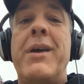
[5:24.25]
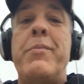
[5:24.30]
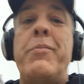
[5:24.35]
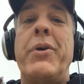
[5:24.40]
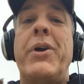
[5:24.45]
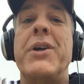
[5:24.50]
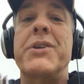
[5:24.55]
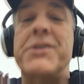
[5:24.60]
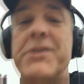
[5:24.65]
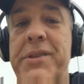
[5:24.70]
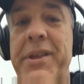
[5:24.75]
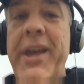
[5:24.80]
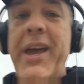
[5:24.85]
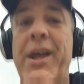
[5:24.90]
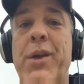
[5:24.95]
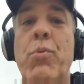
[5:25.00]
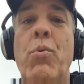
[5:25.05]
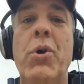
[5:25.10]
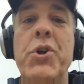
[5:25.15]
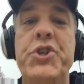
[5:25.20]
Because
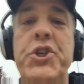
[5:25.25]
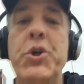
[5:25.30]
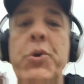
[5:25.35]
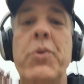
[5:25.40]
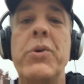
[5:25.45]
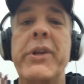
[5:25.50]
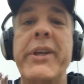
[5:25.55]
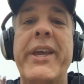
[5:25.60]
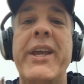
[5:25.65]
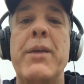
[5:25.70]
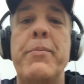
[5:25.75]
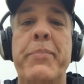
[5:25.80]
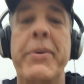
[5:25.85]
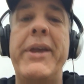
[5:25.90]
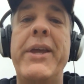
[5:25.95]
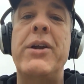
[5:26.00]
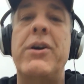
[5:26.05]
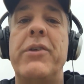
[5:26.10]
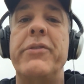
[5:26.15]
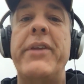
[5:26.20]
then, once you really get a
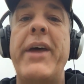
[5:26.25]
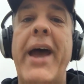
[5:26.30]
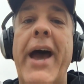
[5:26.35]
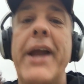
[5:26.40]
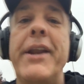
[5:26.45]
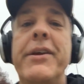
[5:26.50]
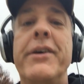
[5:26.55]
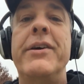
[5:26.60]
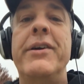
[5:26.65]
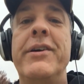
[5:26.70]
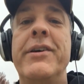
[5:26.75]
beat on that,